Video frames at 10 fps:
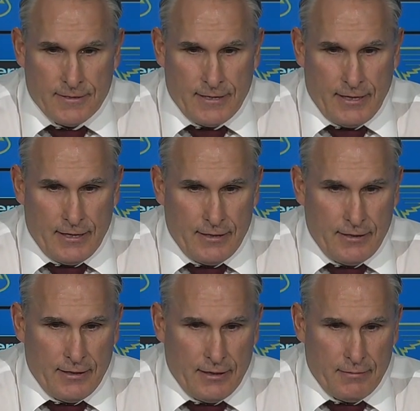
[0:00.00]
And,
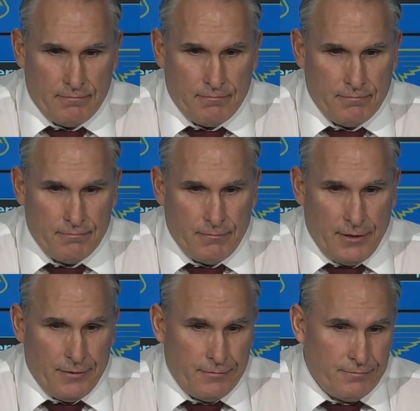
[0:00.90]
you
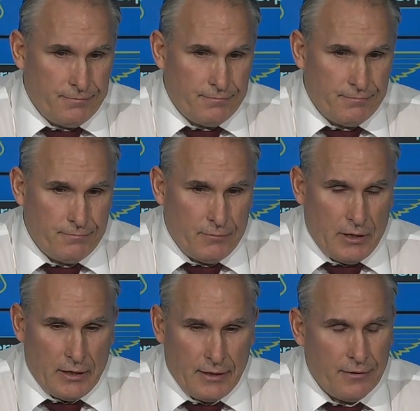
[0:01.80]
know, we
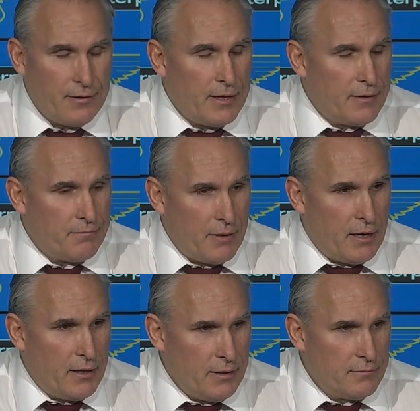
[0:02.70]
got to kill that
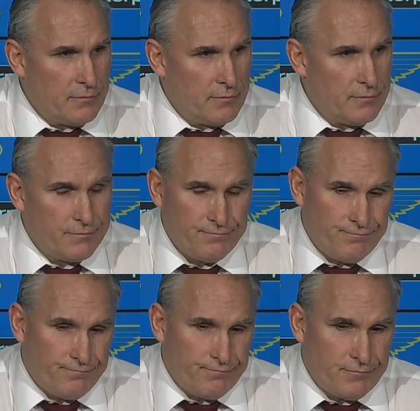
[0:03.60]
penalty.
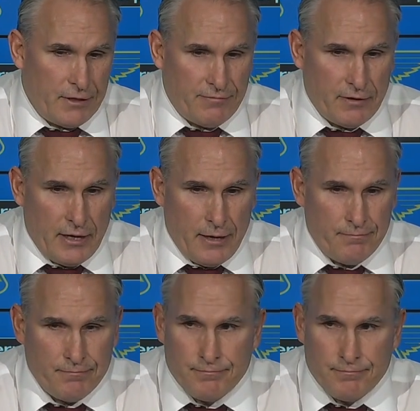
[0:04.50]
Different game.